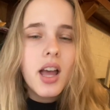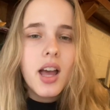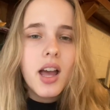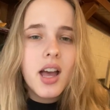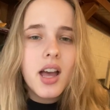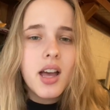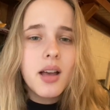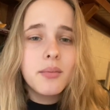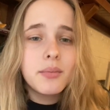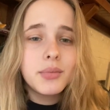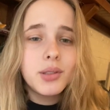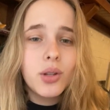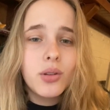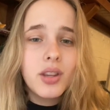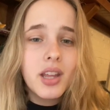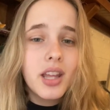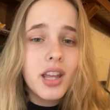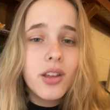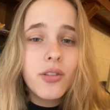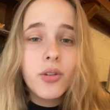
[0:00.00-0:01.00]
So
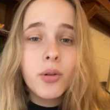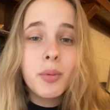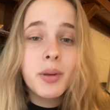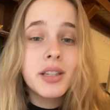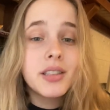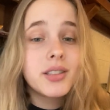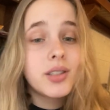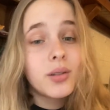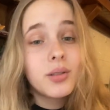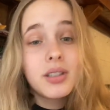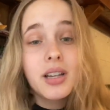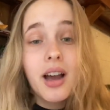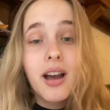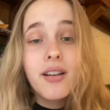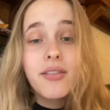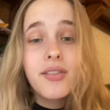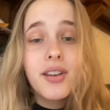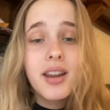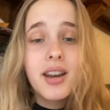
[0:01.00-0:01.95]
thank you for being so tough,